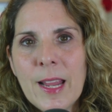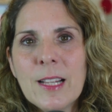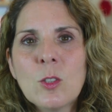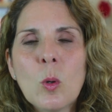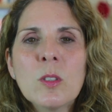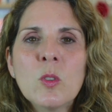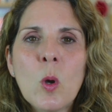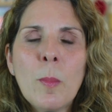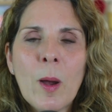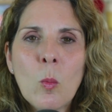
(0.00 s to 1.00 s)
it's also
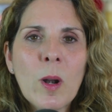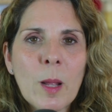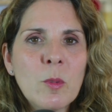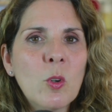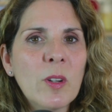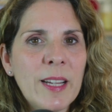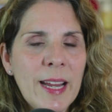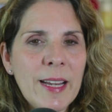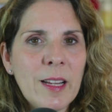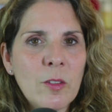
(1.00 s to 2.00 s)
about what I'm
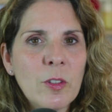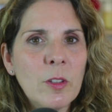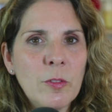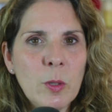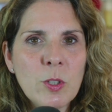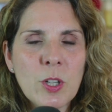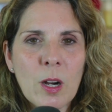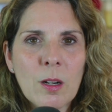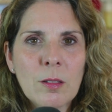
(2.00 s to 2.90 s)
creating for the future.